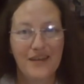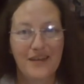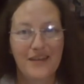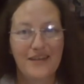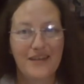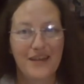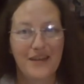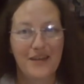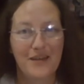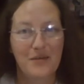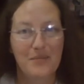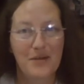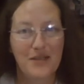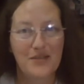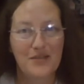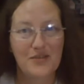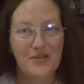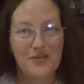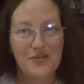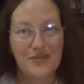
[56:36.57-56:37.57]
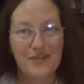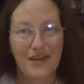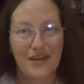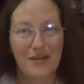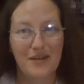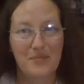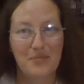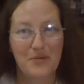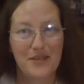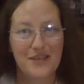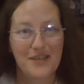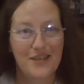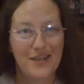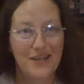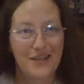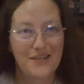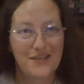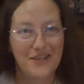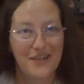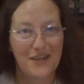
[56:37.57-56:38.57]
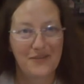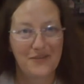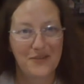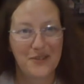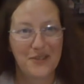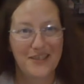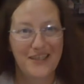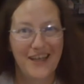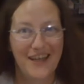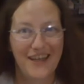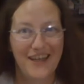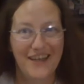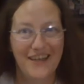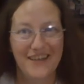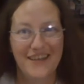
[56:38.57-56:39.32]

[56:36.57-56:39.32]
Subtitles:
Thank you much. I appreciate you. Have a good day.